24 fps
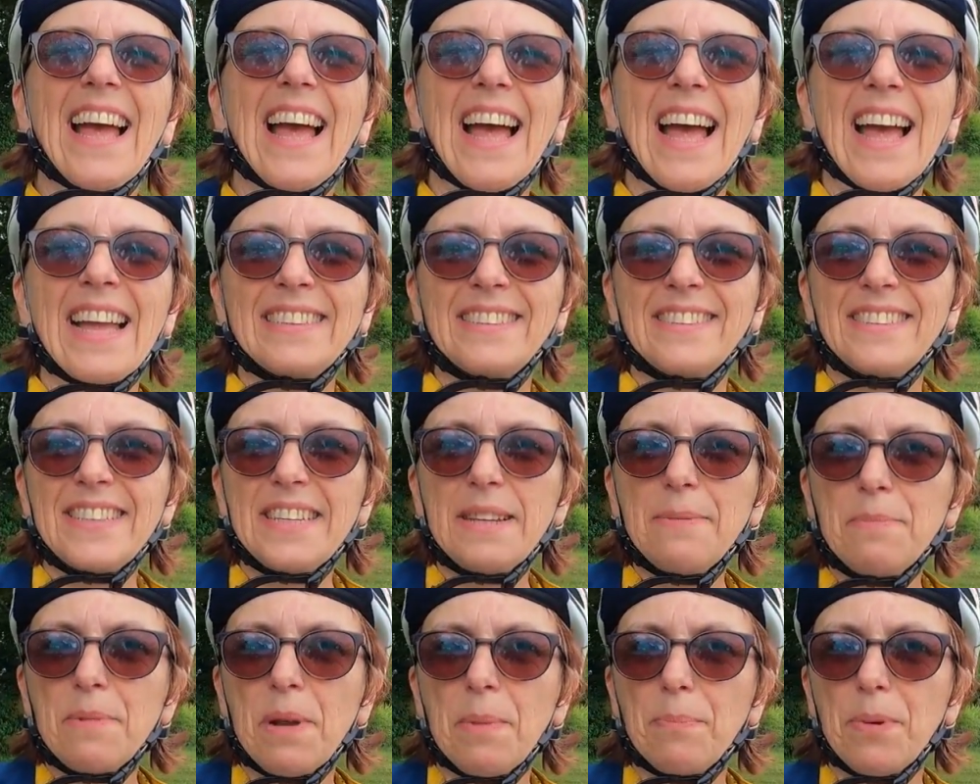And
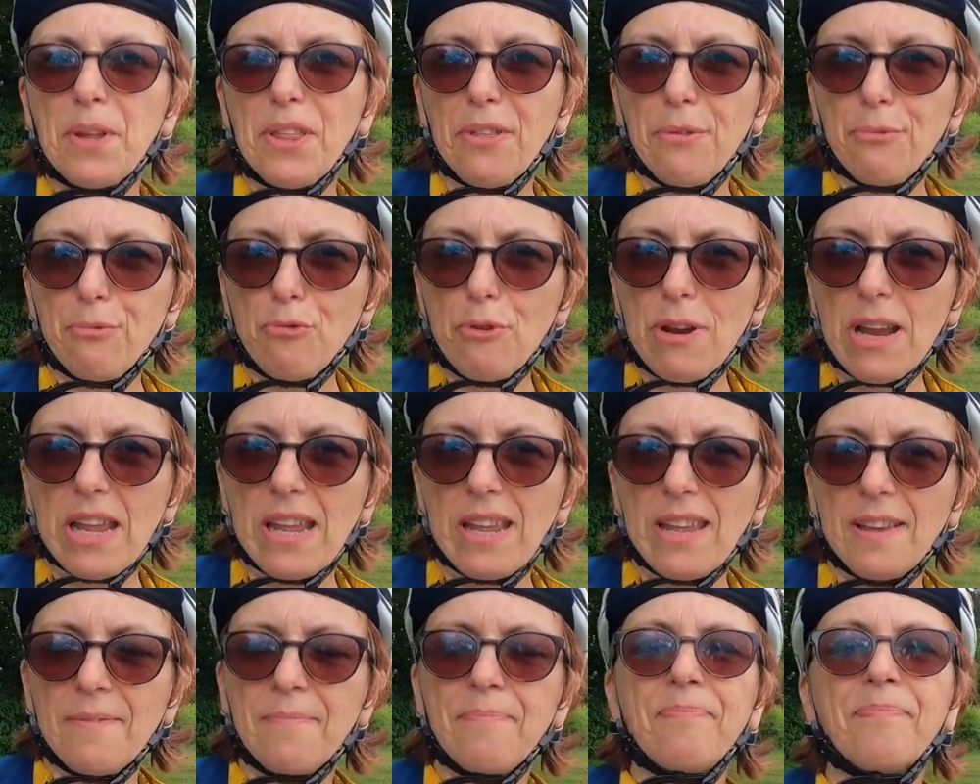tip number
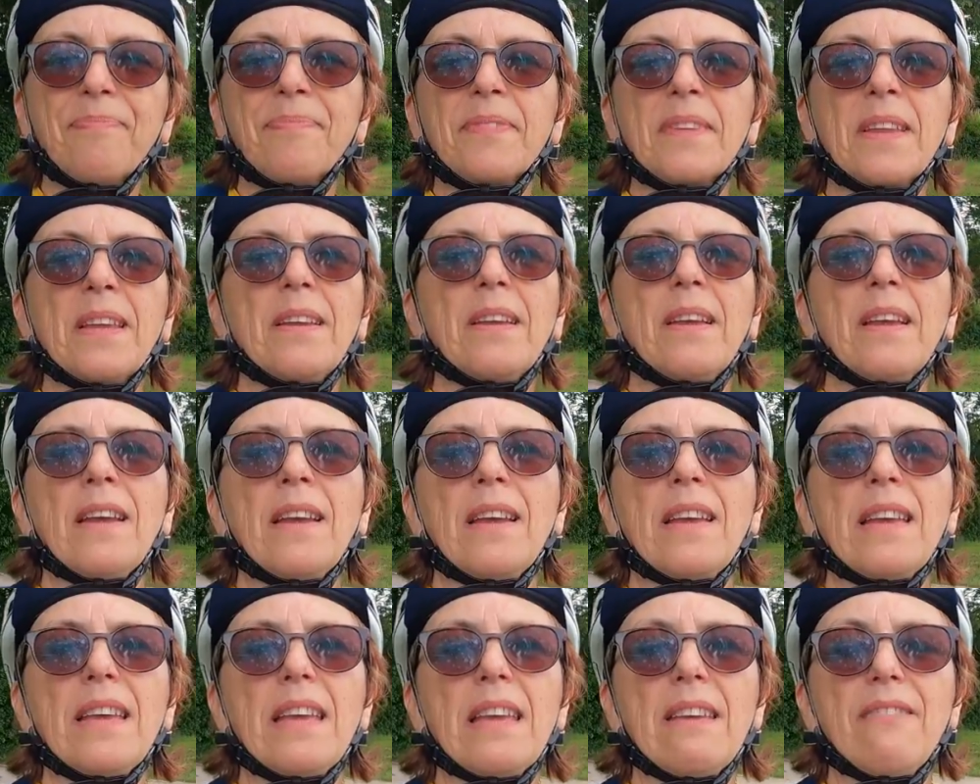three,
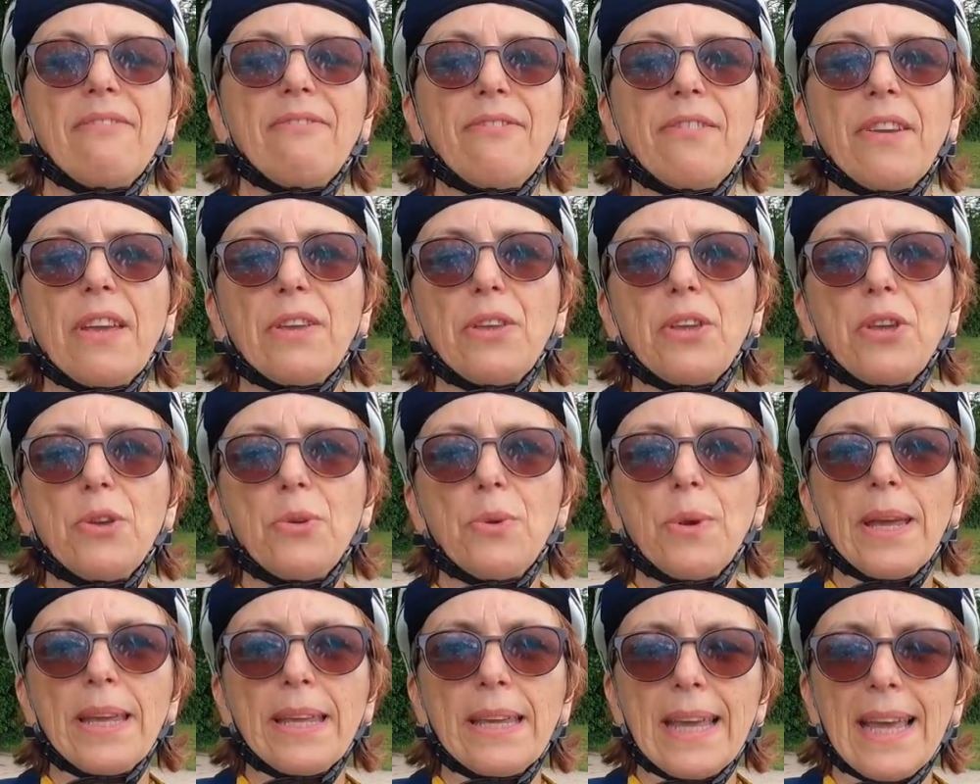if you
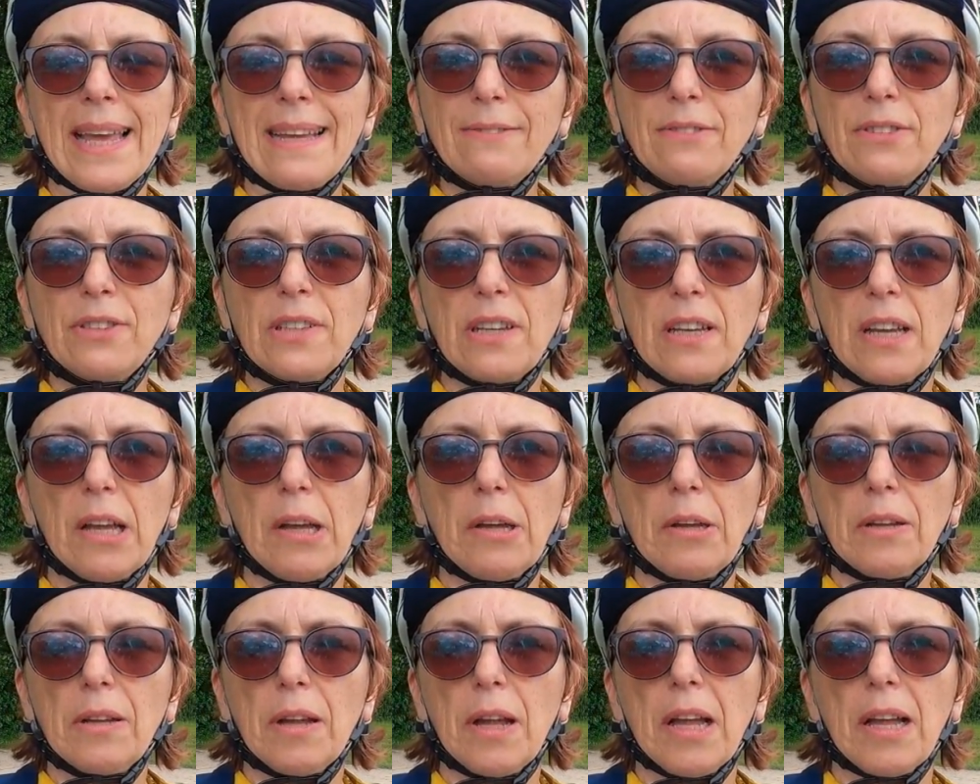encounter
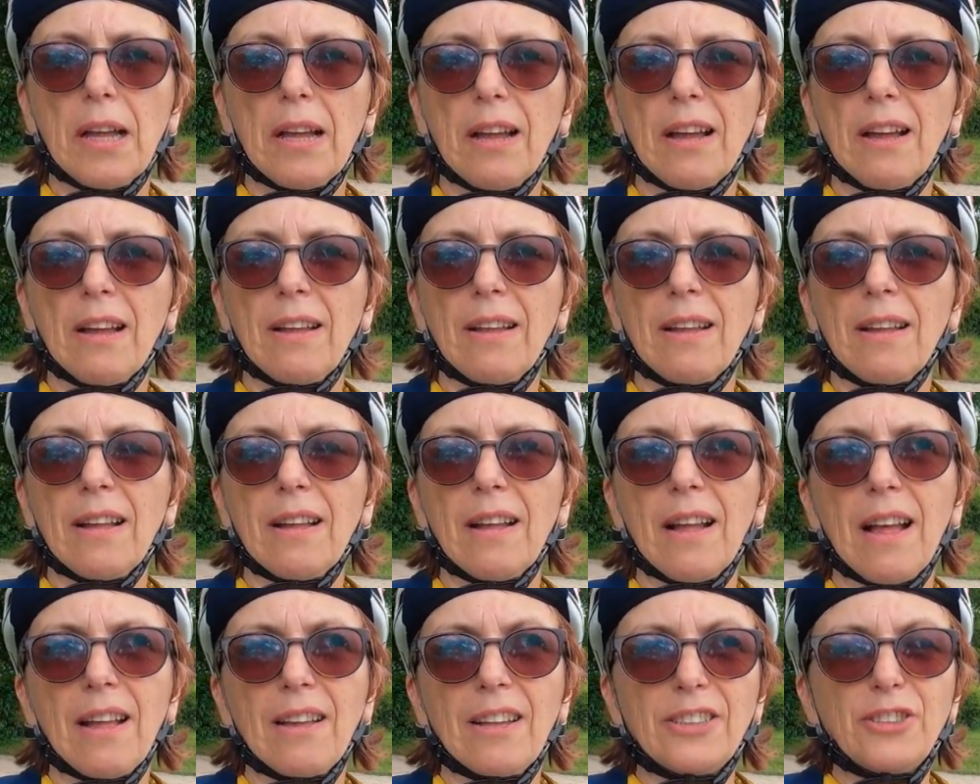
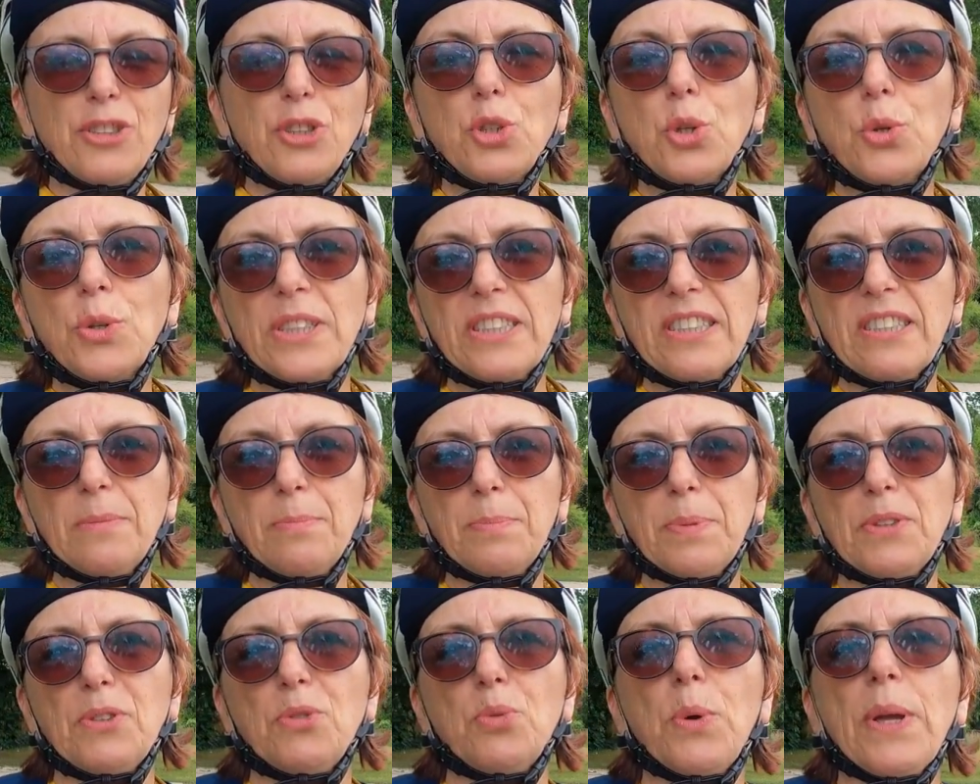a choice
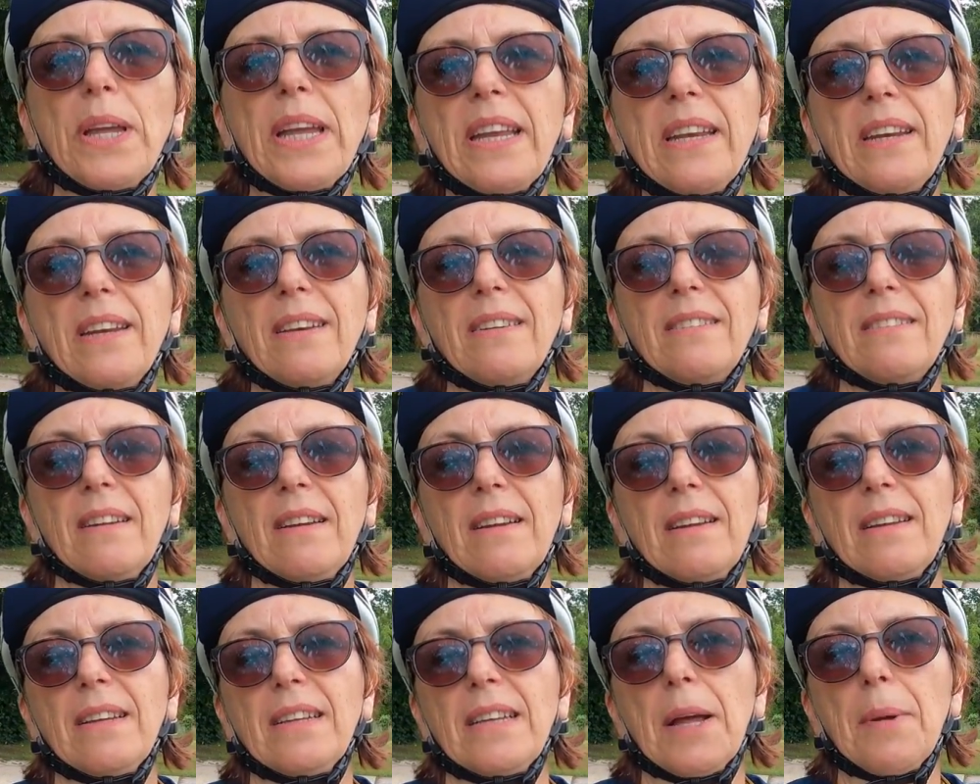between
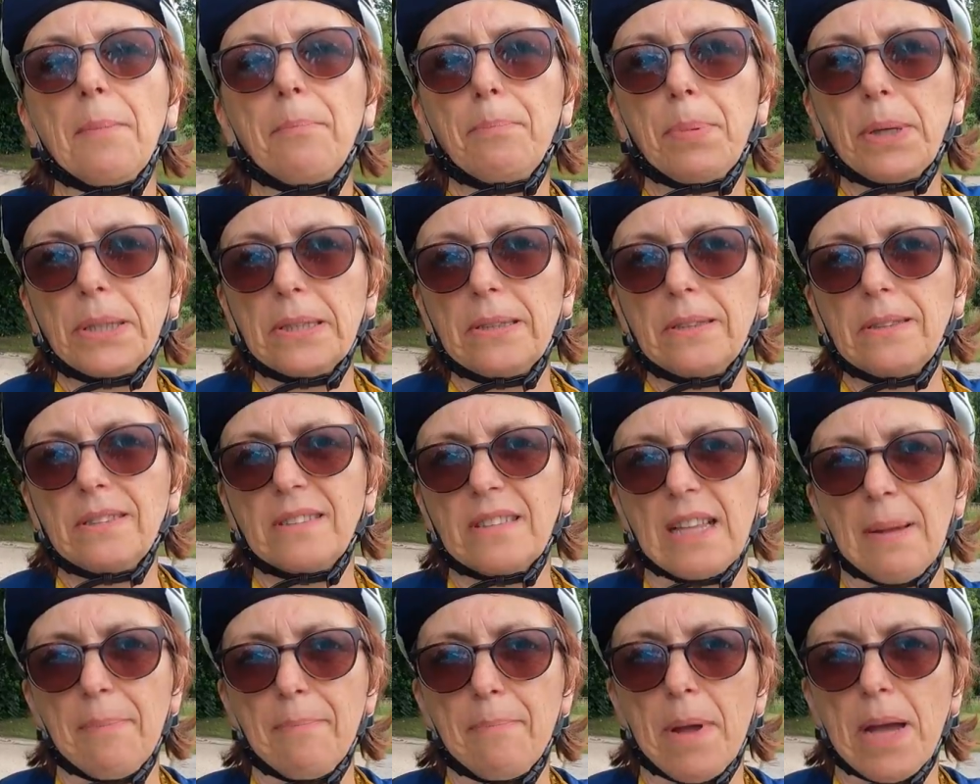puddles
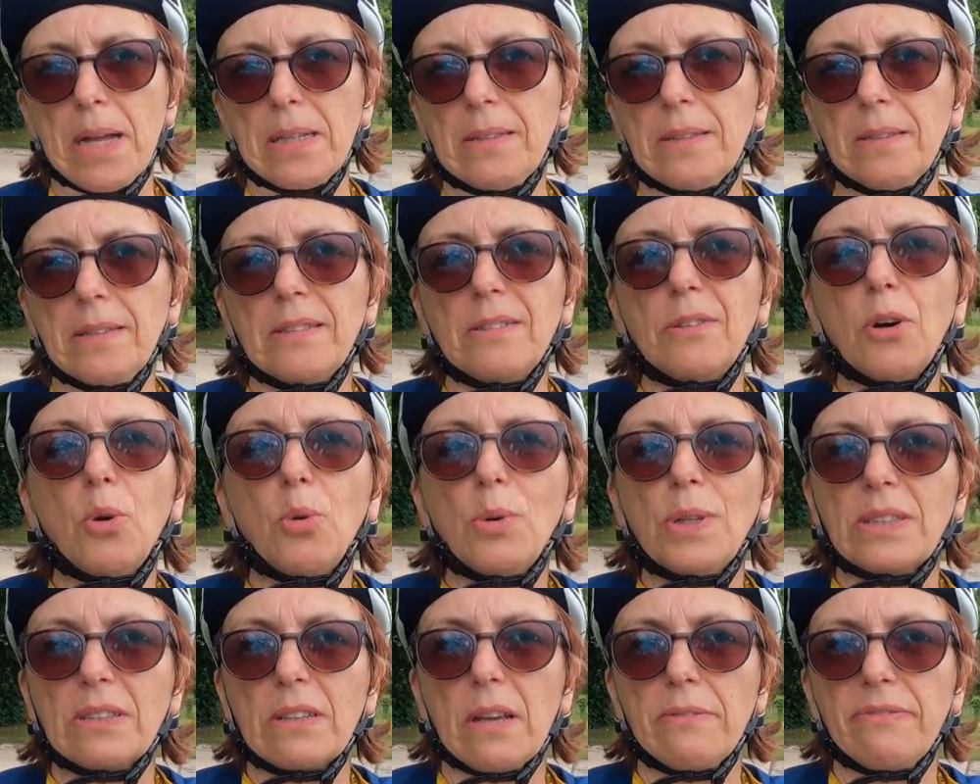and mud,
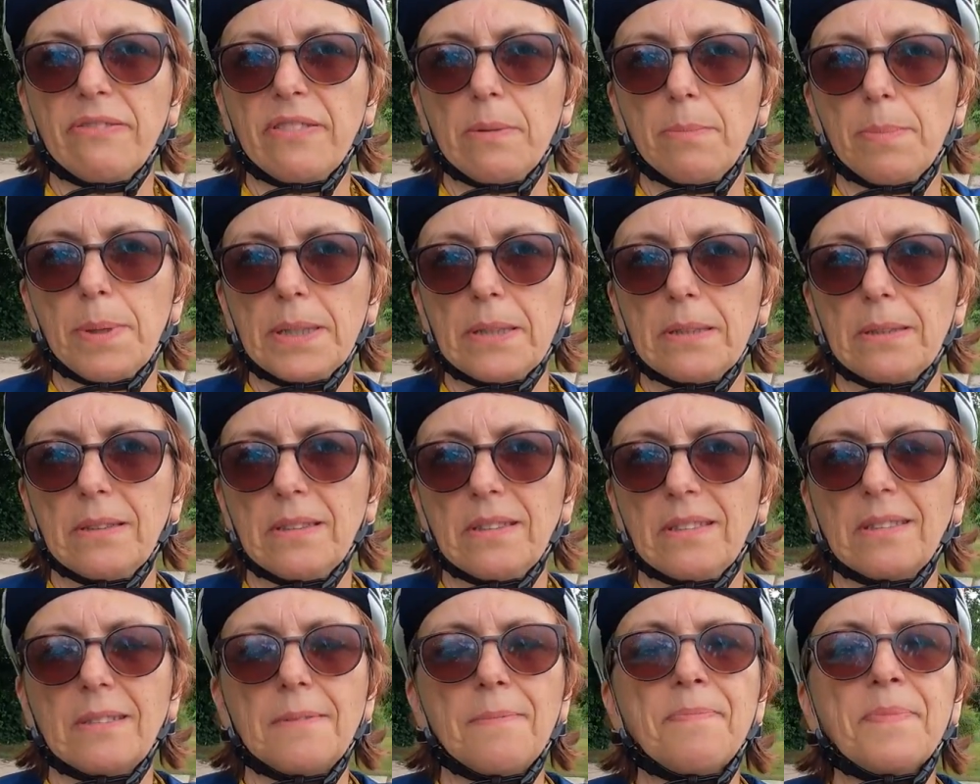always go for the
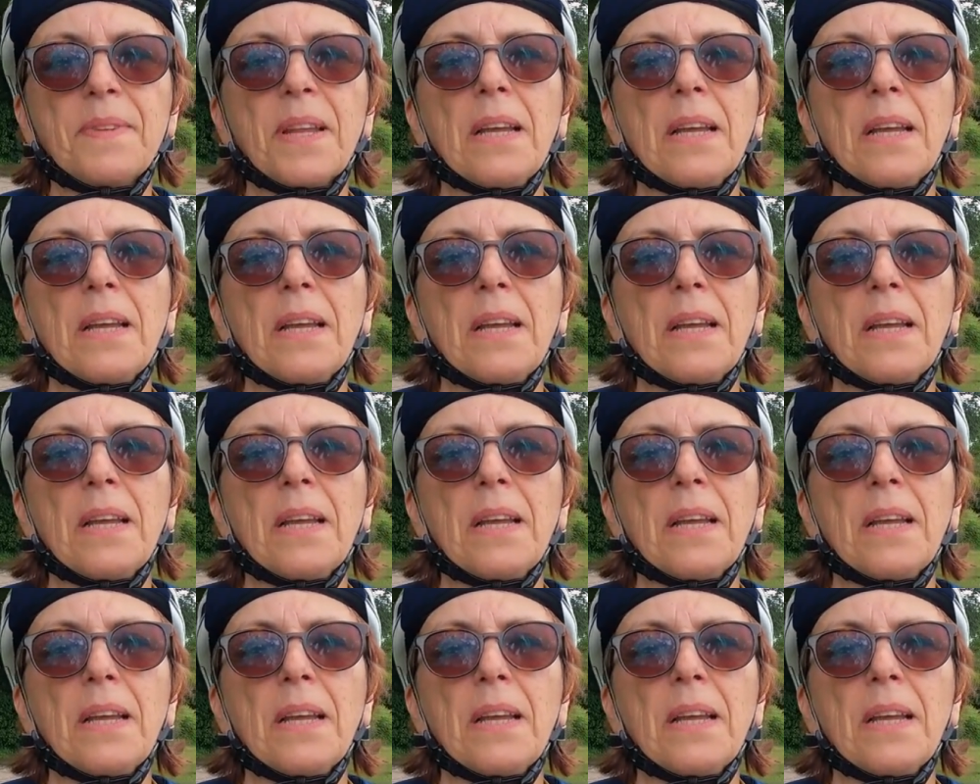puddles.